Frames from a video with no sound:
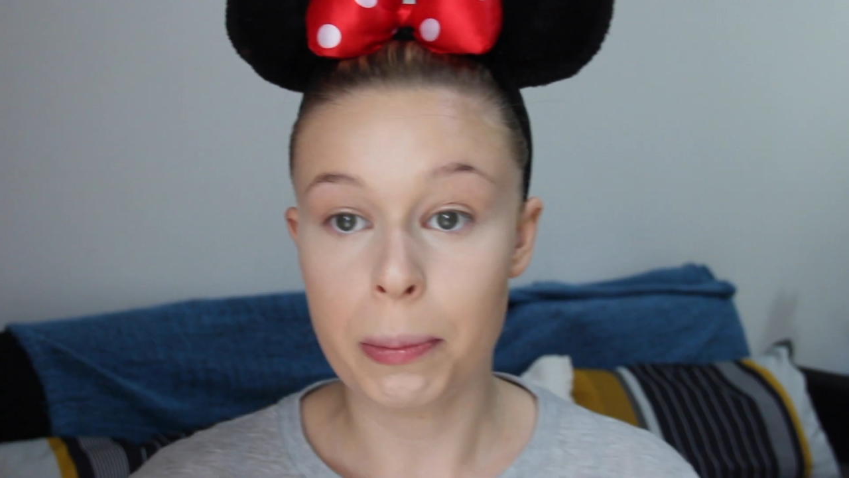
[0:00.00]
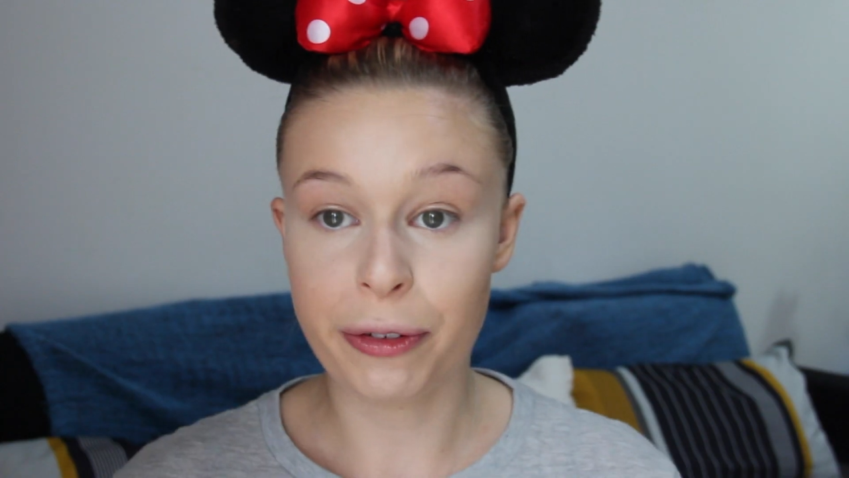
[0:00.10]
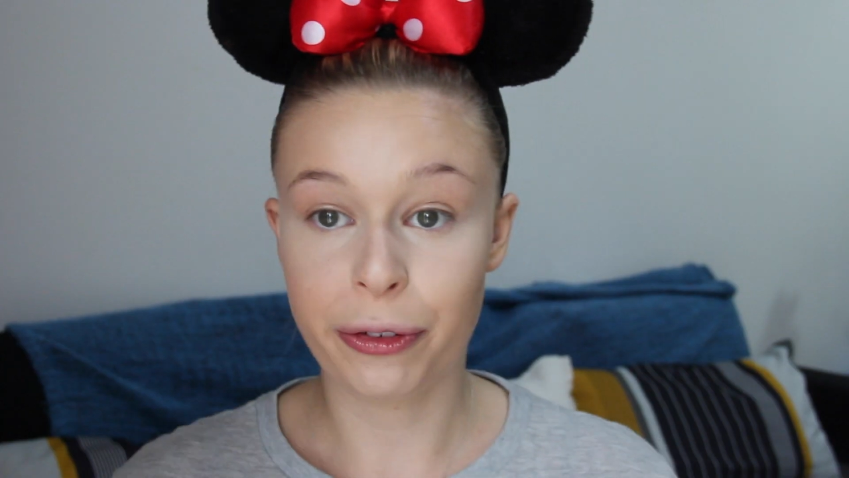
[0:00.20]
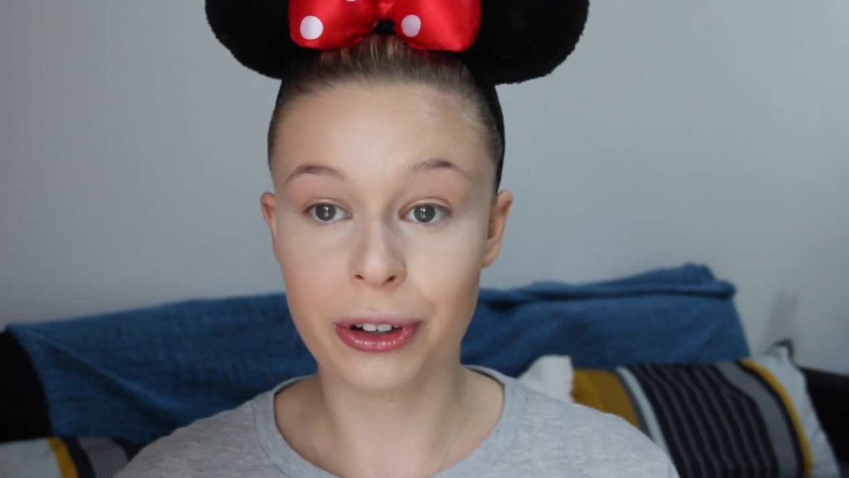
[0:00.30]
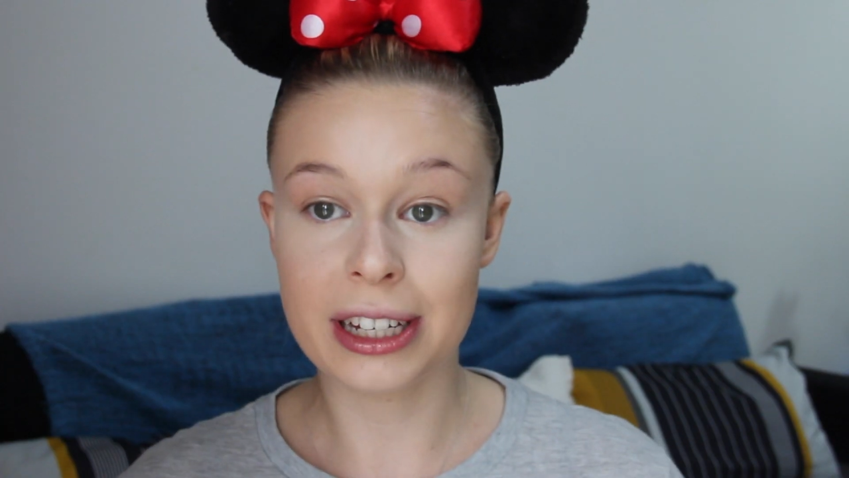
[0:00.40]

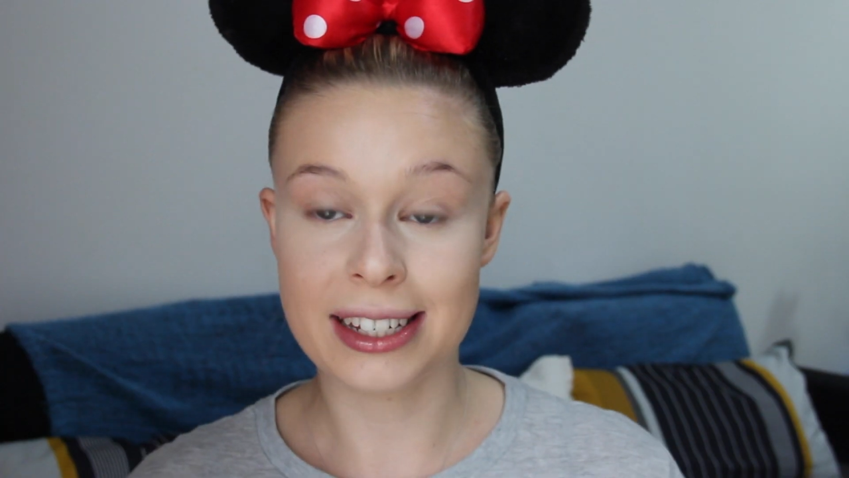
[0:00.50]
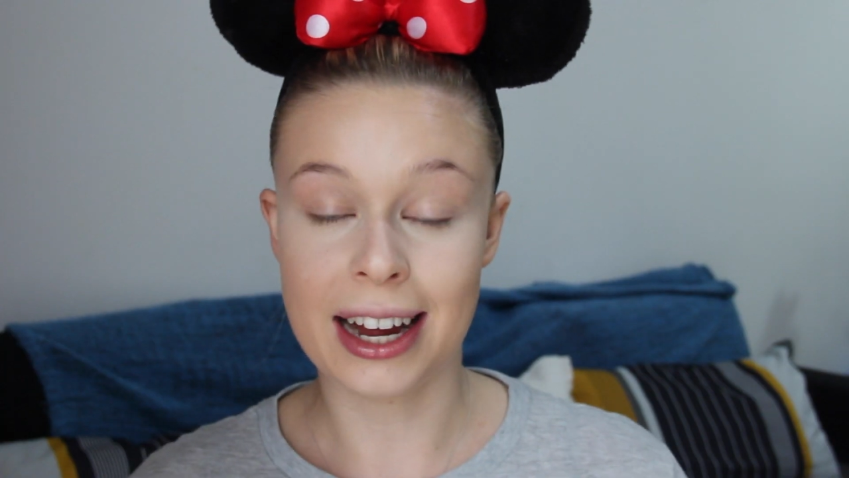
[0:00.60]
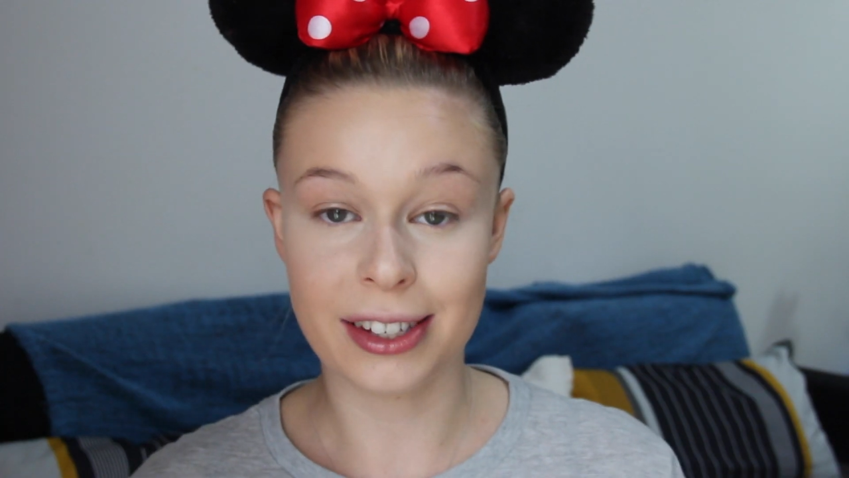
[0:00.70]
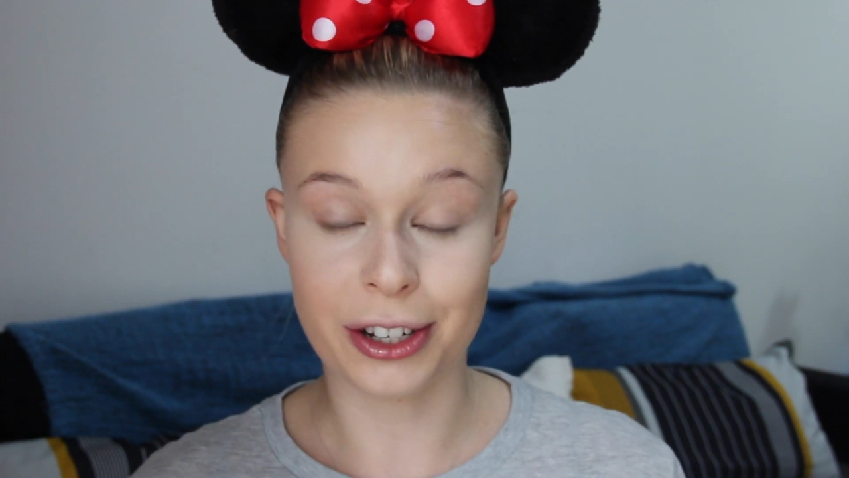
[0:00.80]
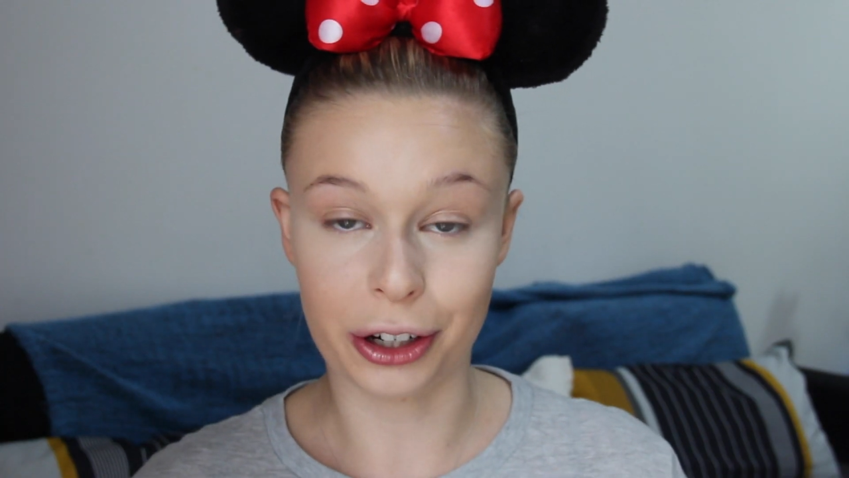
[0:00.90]
Before this
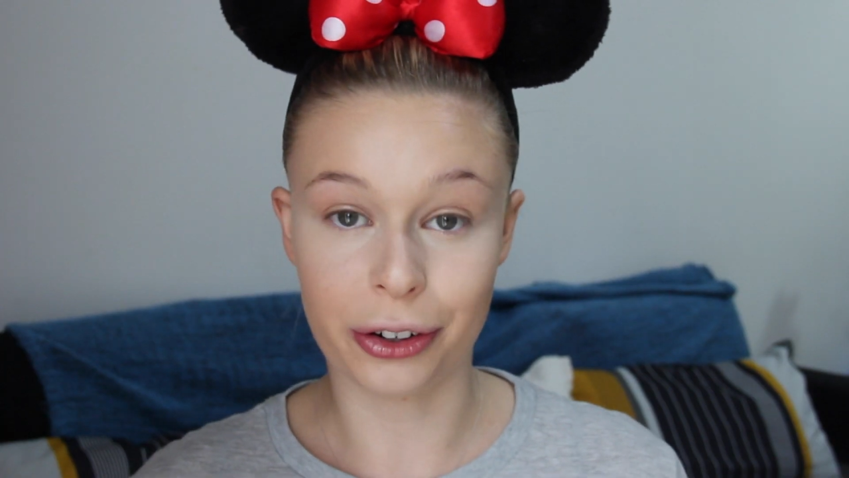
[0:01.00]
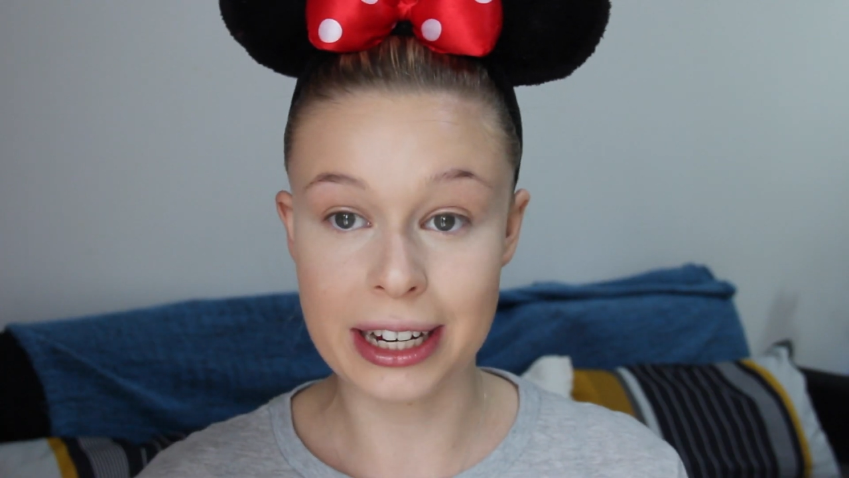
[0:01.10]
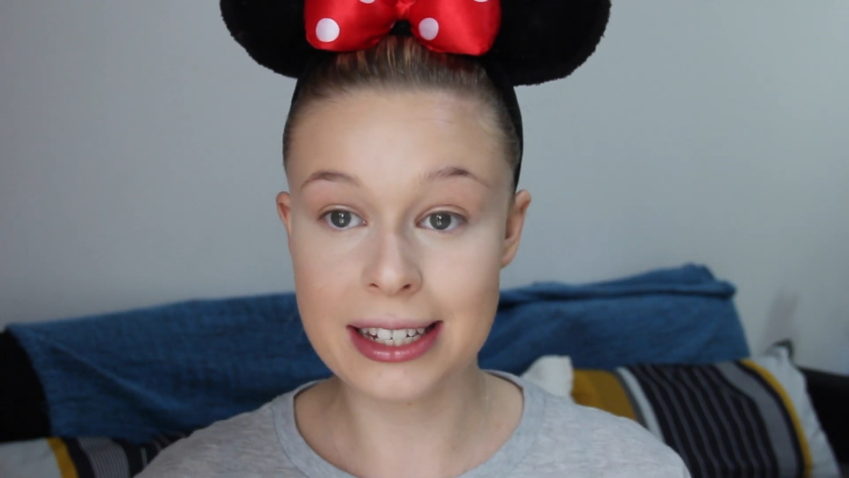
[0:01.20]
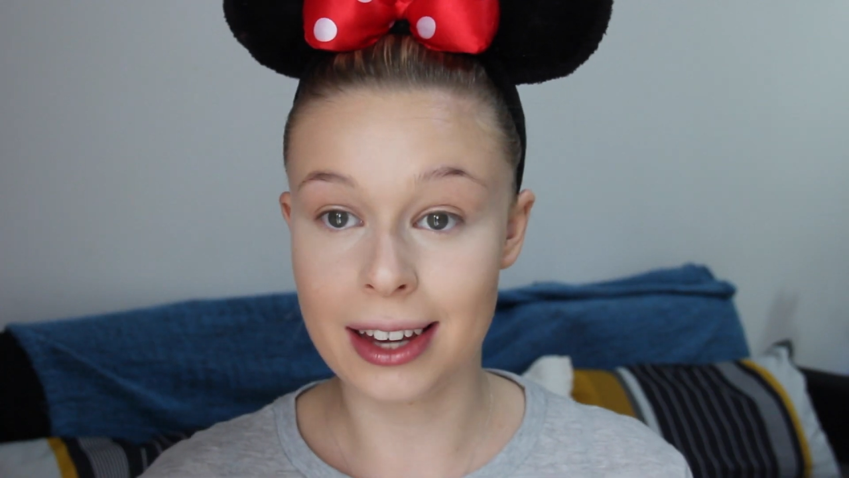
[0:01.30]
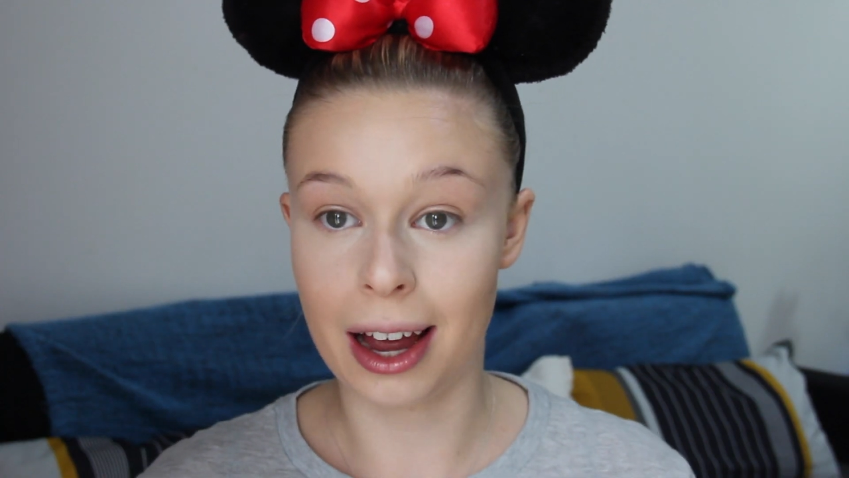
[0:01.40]
starts to crease,